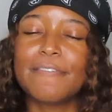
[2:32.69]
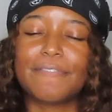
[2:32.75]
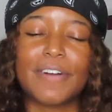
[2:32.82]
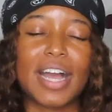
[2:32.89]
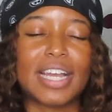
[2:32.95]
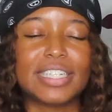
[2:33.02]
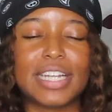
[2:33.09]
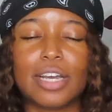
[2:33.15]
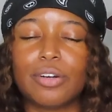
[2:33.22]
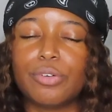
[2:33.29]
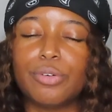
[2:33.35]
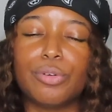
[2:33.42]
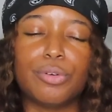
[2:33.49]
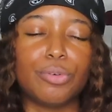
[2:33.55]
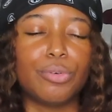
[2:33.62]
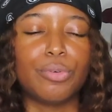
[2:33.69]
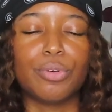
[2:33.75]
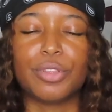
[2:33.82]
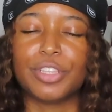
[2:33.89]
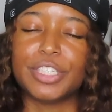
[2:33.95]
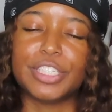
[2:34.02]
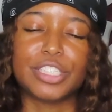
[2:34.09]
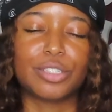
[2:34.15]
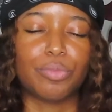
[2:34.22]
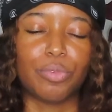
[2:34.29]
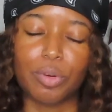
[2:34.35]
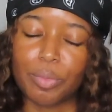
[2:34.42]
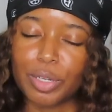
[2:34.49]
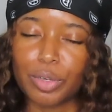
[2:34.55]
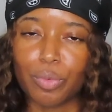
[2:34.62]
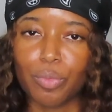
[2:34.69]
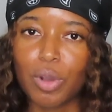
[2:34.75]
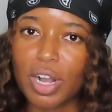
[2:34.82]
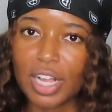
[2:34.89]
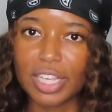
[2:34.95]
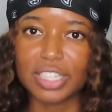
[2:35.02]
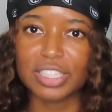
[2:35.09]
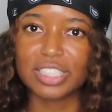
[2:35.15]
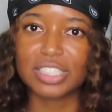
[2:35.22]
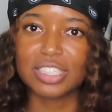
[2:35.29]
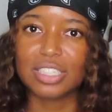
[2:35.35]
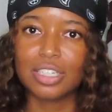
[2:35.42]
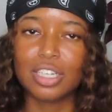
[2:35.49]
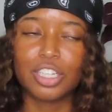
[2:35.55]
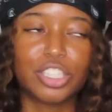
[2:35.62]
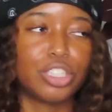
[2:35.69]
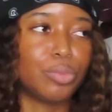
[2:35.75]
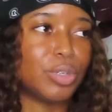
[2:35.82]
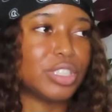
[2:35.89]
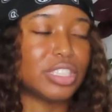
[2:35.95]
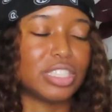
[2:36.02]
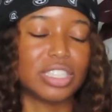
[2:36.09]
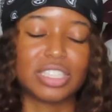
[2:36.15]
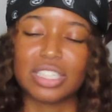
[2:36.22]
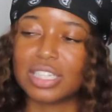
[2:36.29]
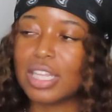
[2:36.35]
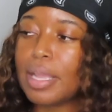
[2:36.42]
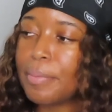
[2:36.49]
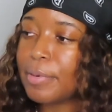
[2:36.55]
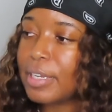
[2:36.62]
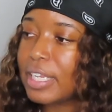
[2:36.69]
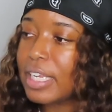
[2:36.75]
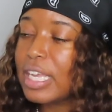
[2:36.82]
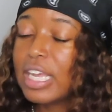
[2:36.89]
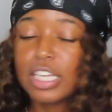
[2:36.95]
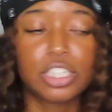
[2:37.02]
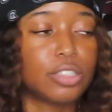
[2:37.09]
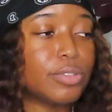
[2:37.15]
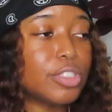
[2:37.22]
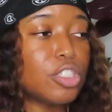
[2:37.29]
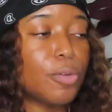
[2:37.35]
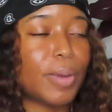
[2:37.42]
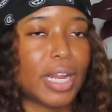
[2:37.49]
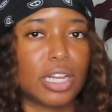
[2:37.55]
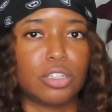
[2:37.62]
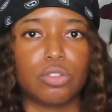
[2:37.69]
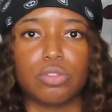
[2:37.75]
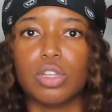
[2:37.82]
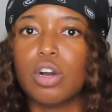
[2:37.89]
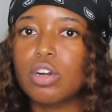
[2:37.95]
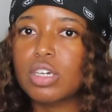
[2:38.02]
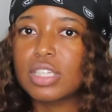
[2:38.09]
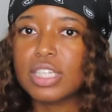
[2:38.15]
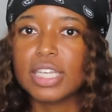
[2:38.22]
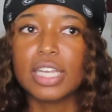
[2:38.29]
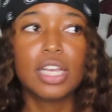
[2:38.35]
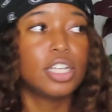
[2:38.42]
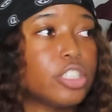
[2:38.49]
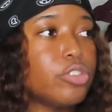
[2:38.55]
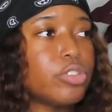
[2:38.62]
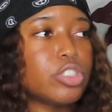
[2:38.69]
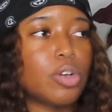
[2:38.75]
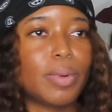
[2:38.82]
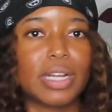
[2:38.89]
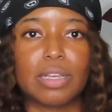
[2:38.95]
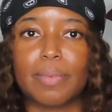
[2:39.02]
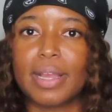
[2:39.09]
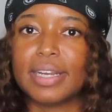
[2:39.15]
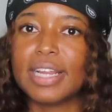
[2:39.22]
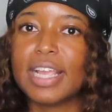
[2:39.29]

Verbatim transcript: find out who this woman was. She wasn't a celebrity. She was nobody new locally. She was nobody in my